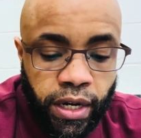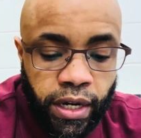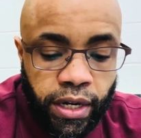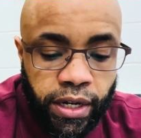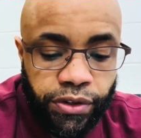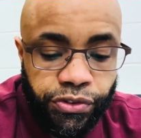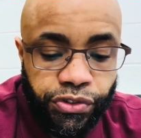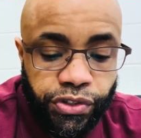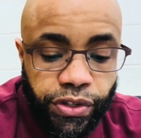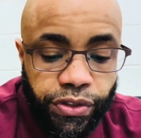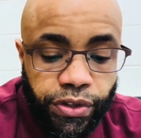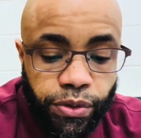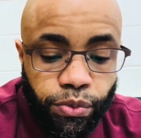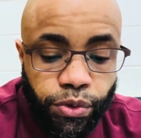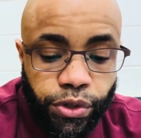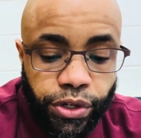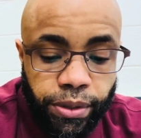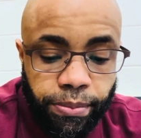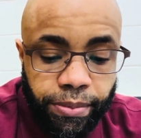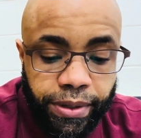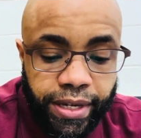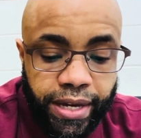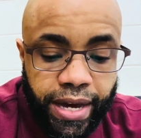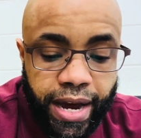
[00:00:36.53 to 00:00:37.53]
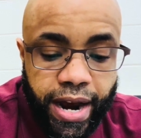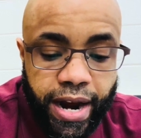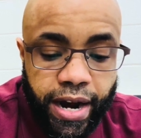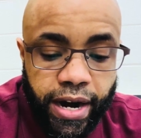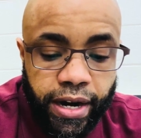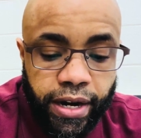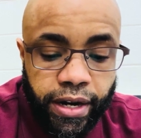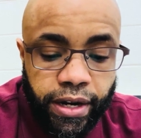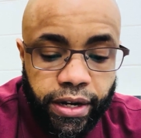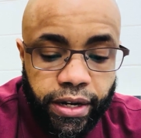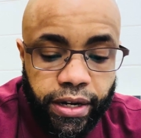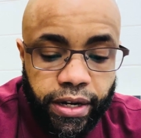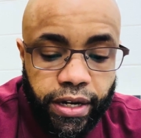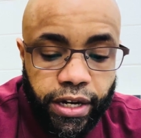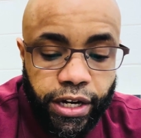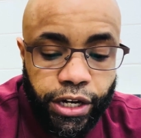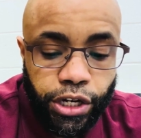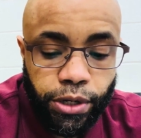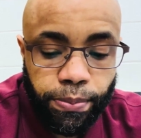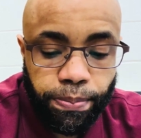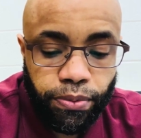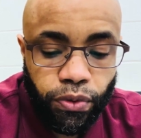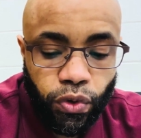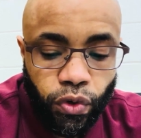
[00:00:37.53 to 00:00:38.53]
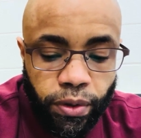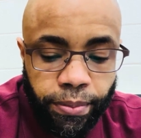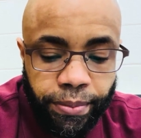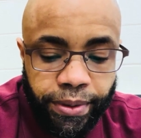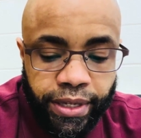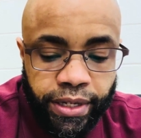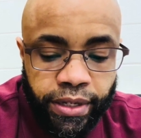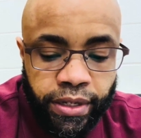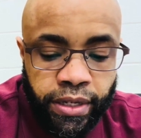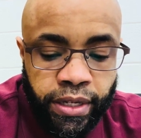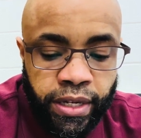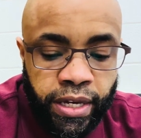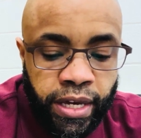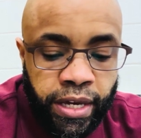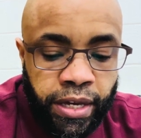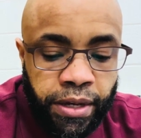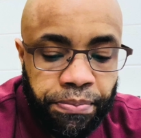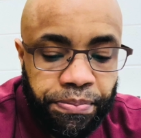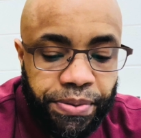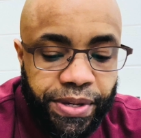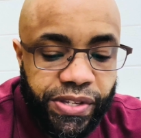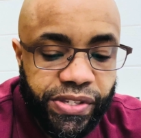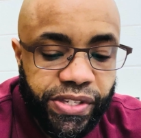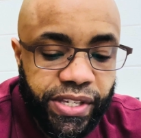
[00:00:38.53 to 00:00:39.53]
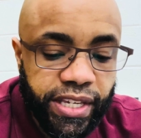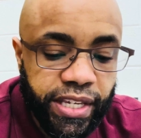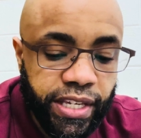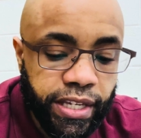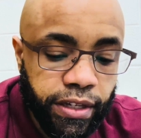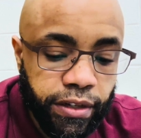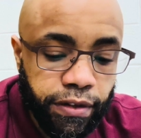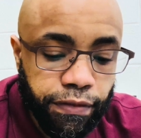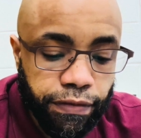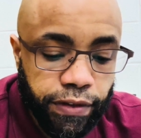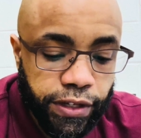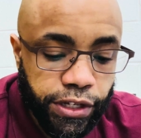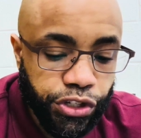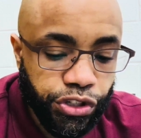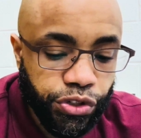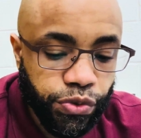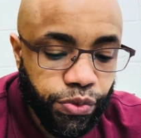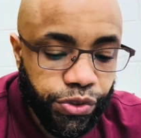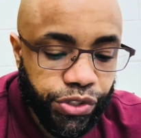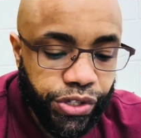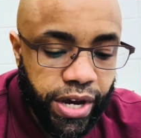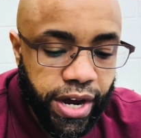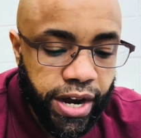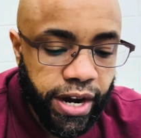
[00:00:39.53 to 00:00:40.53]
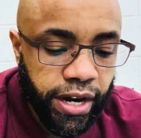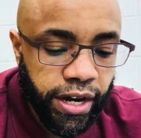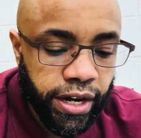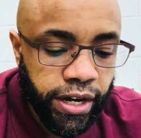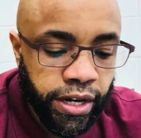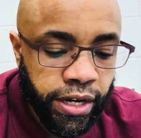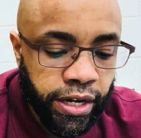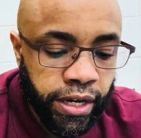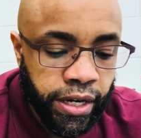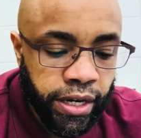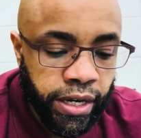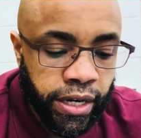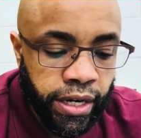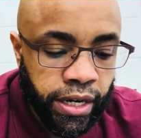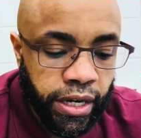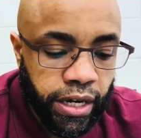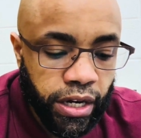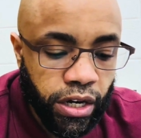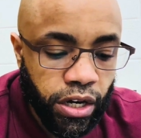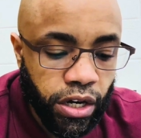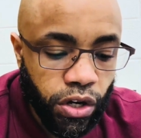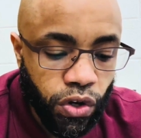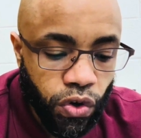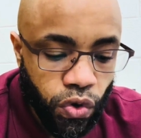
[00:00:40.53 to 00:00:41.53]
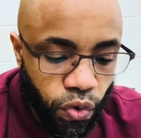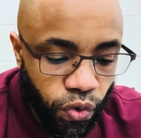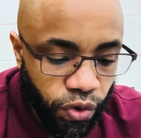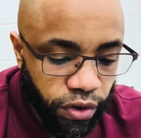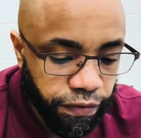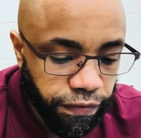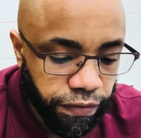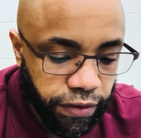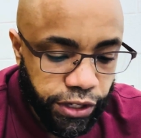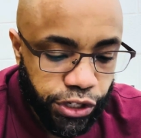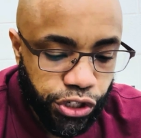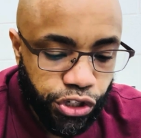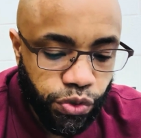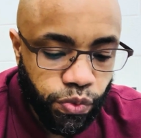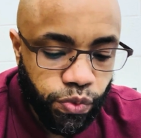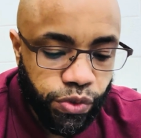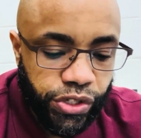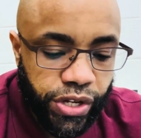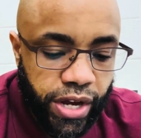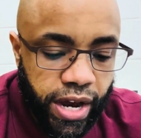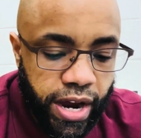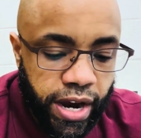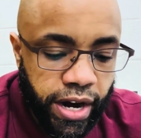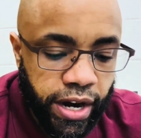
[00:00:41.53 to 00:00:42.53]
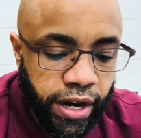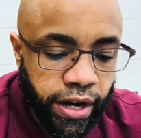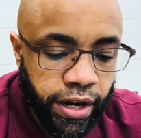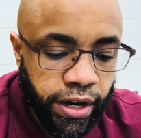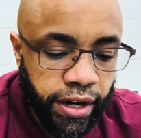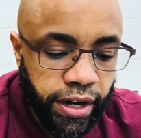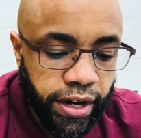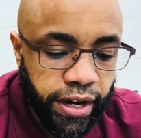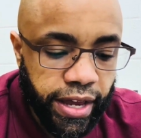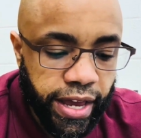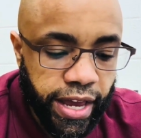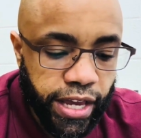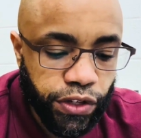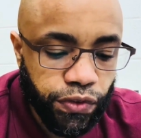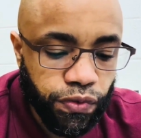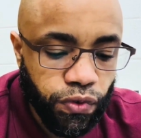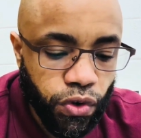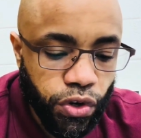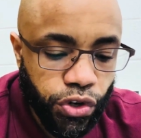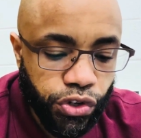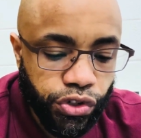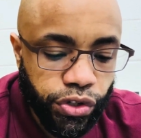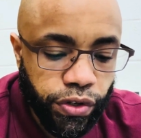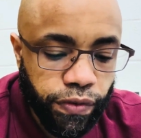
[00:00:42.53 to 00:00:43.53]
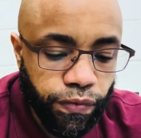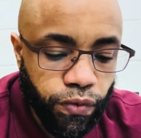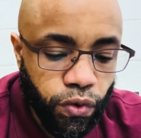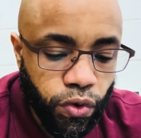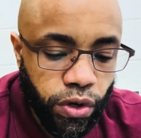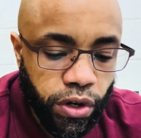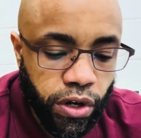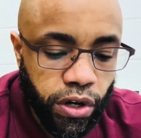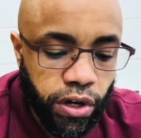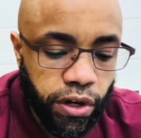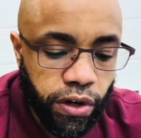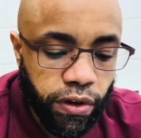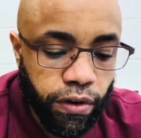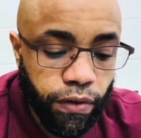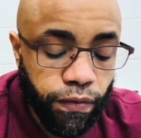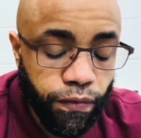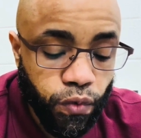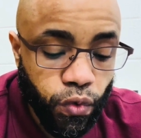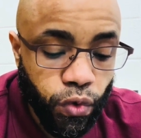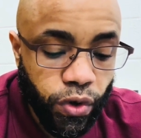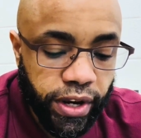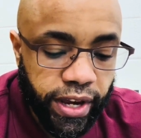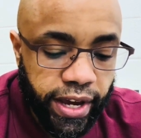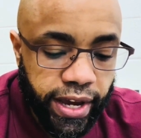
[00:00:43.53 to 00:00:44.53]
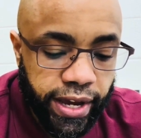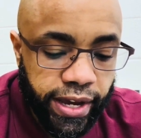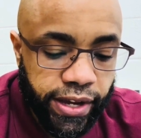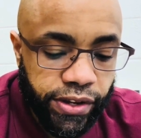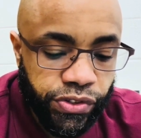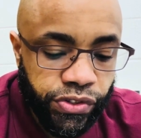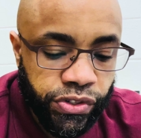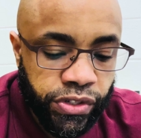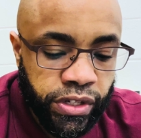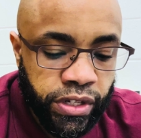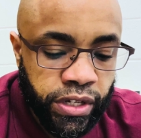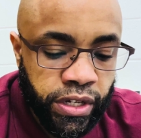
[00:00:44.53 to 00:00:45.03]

said they were going to be higher unemployment. PCE inflation was higher, core inflation was higher as far as their forecast